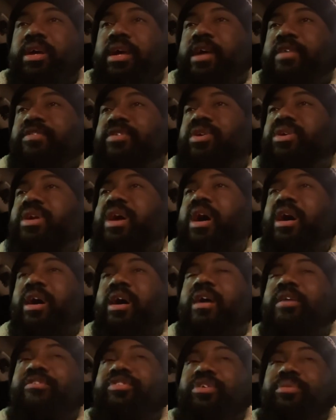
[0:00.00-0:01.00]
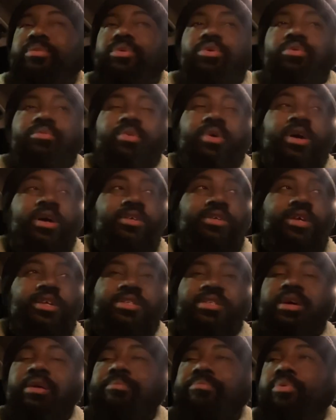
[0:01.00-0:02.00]
if you're not comfortable, because at
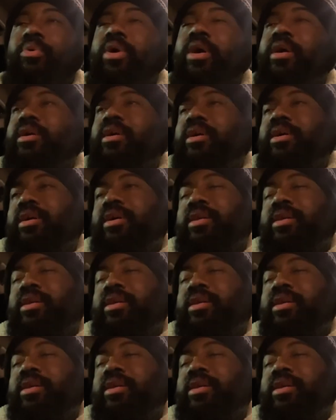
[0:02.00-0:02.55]
some point,